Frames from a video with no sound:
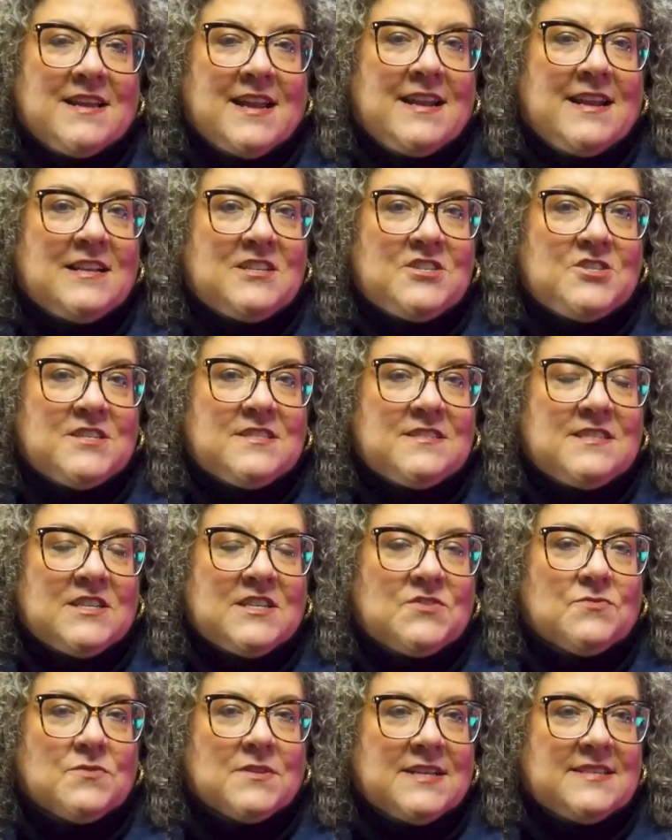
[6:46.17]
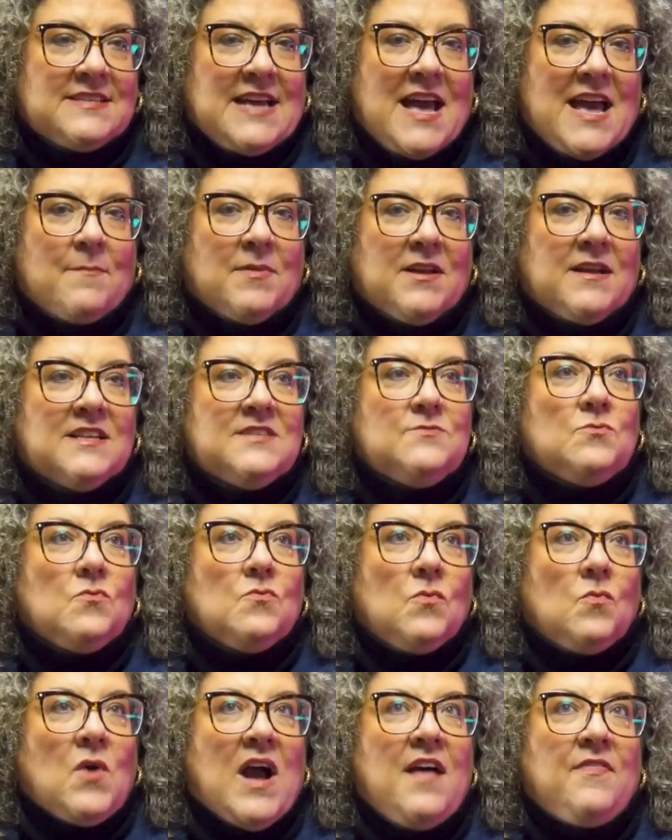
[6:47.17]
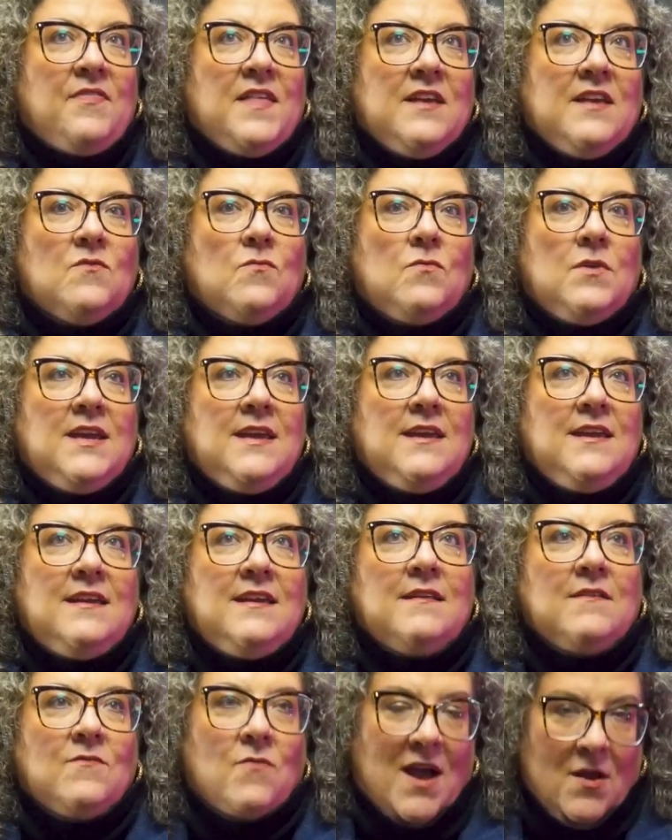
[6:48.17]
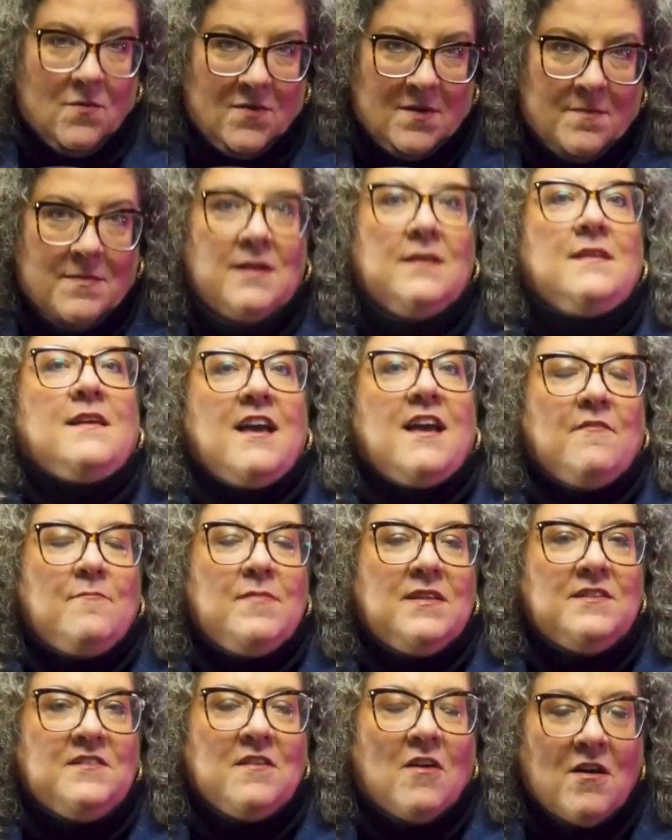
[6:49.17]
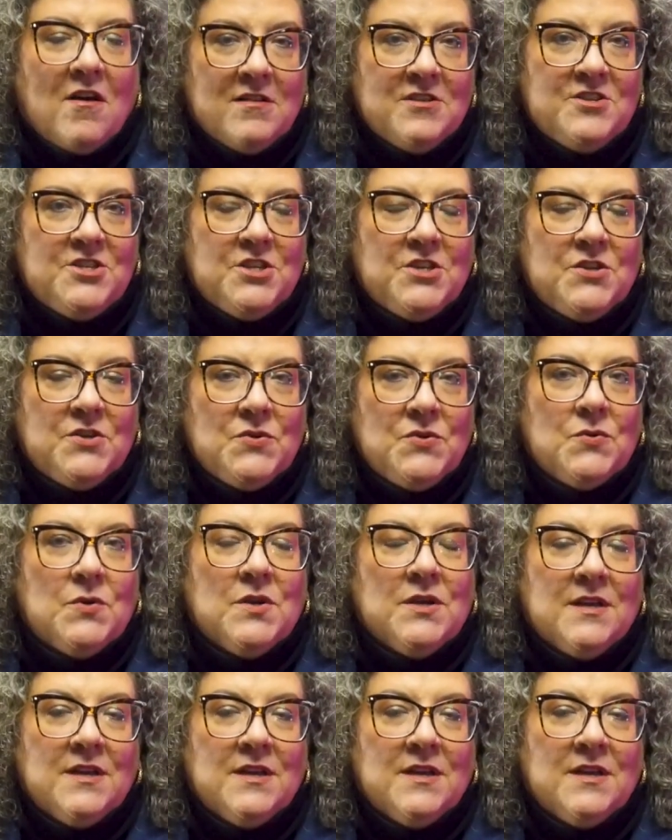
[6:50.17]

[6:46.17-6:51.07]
and it's just it's really sad because I think we white women have been taught to